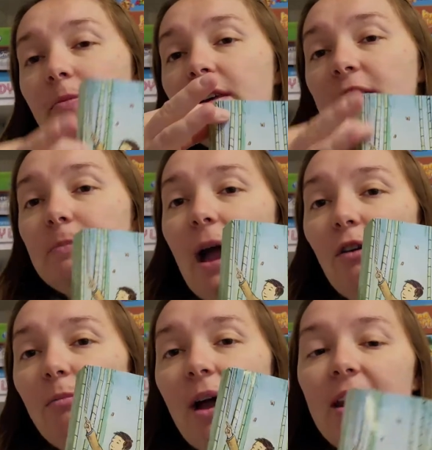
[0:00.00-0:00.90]
the
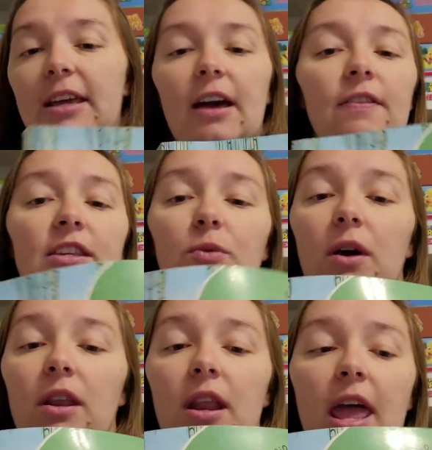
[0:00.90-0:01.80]
spiral binding on this
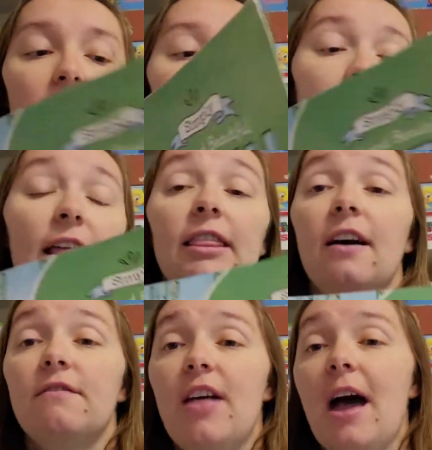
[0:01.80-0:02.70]
one, and I
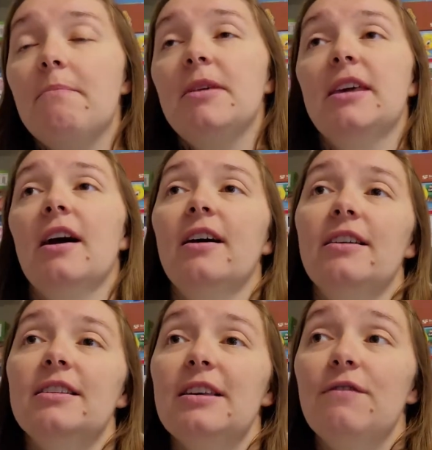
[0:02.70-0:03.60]
love that
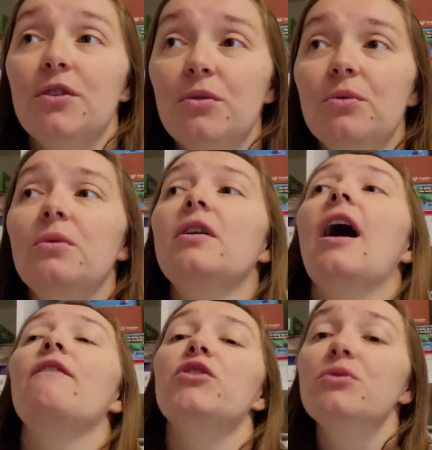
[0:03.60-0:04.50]
because if you
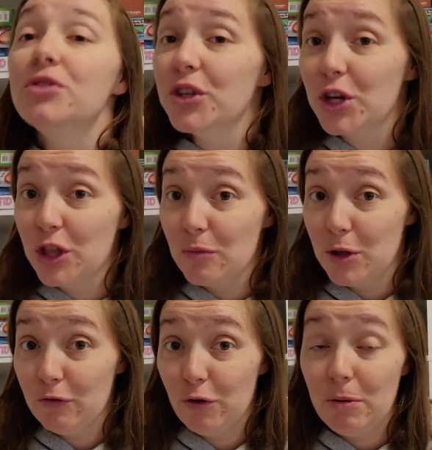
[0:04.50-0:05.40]
have used the Good and the
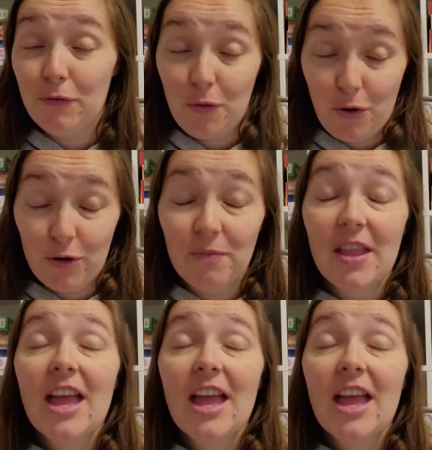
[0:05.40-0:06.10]
Beautiful before,